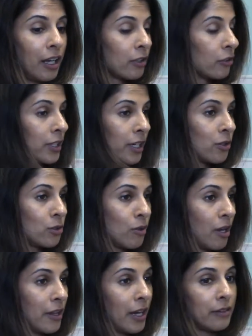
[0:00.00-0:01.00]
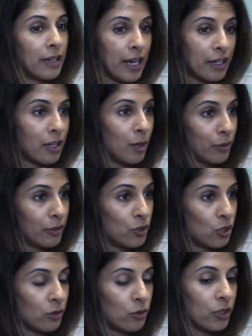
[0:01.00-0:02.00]
and learned how to do all that, had a couple of
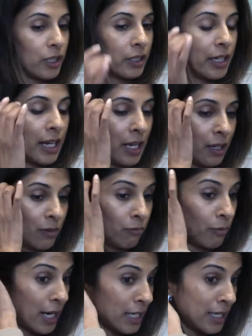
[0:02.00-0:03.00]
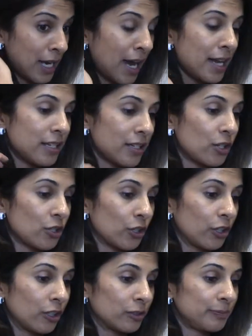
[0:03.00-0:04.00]
children. And my dad said to
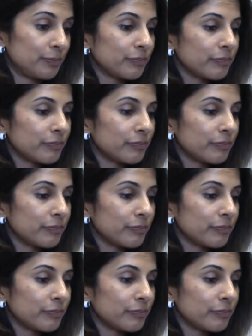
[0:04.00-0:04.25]
her,